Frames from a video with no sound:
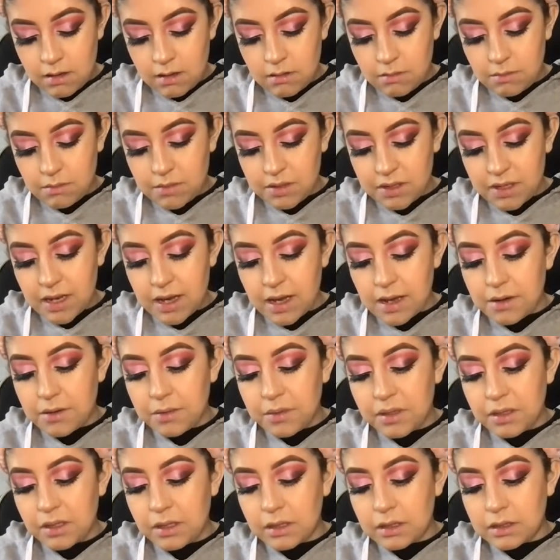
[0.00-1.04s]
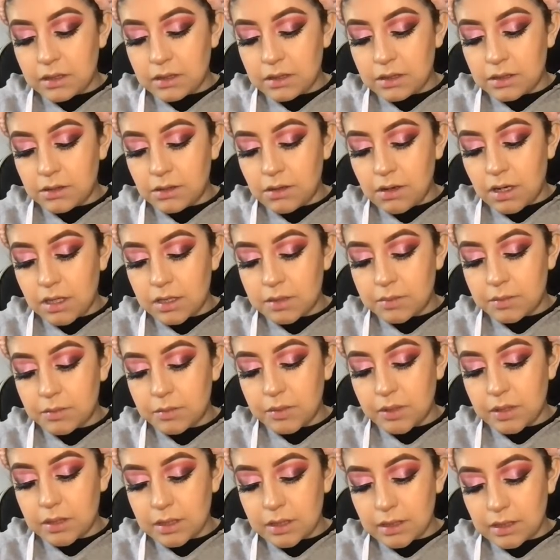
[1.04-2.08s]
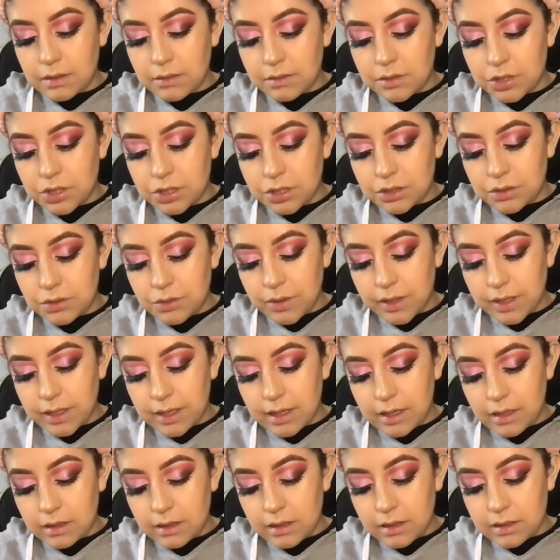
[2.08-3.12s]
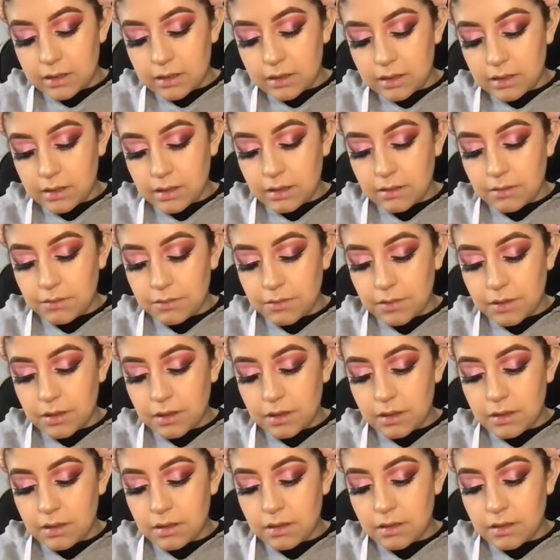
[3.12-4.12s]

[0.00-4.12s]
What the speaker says: But yeah, I don't really listen to gospel music. It was just Tori Kelly's, that one